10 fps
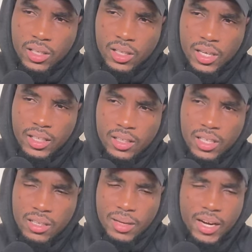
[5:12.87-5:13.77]
I
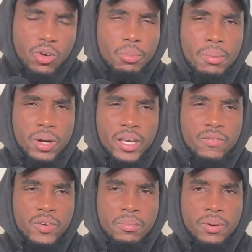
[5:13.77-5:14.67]
think I don't remember
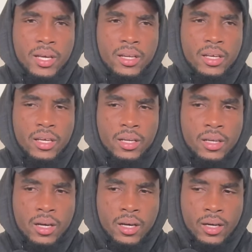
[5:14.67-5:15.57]
if he played in
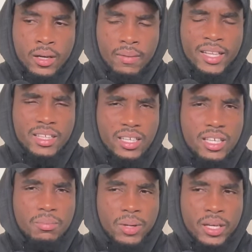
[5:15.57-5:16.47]
the. Um, I think
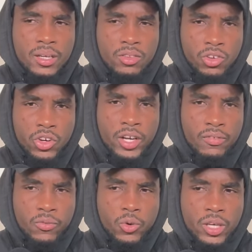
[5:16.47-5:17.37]
he played in the third and
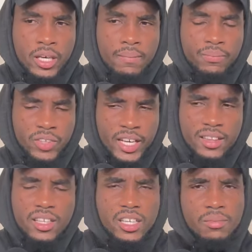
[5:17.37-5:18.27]
fourth game. Yeah, I
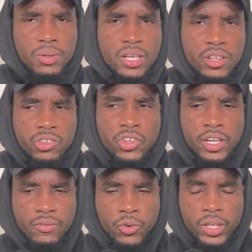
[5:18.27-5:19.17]
think he played in the third
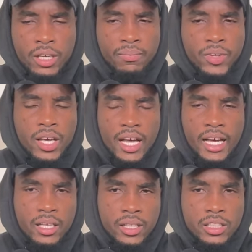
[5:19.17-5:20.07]
and fourth game
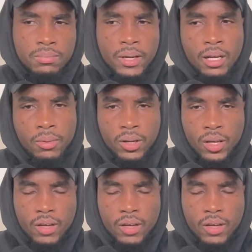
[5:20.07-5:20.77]
against Panama.